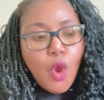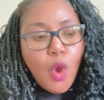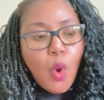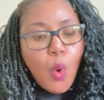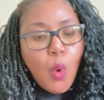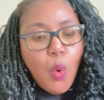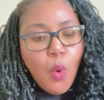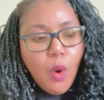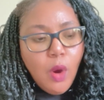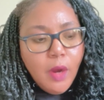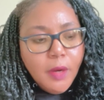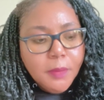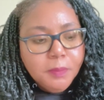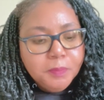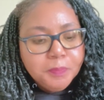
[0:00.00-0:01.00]

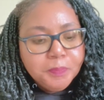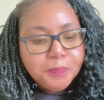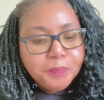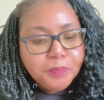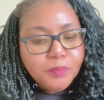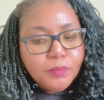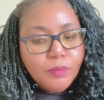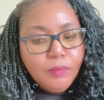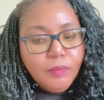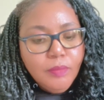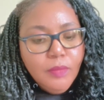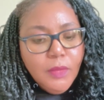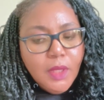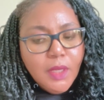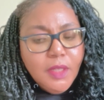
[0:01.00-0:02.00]
or
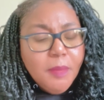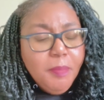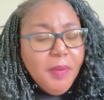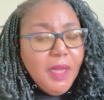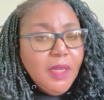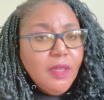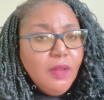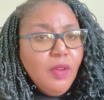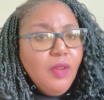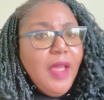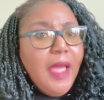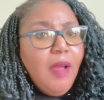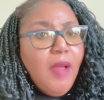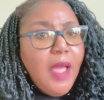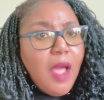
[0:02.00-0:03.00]
depending on
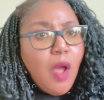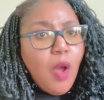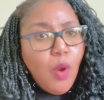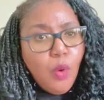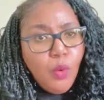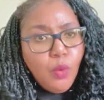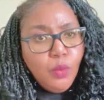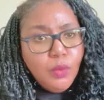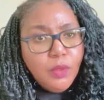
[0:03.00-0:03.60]
how old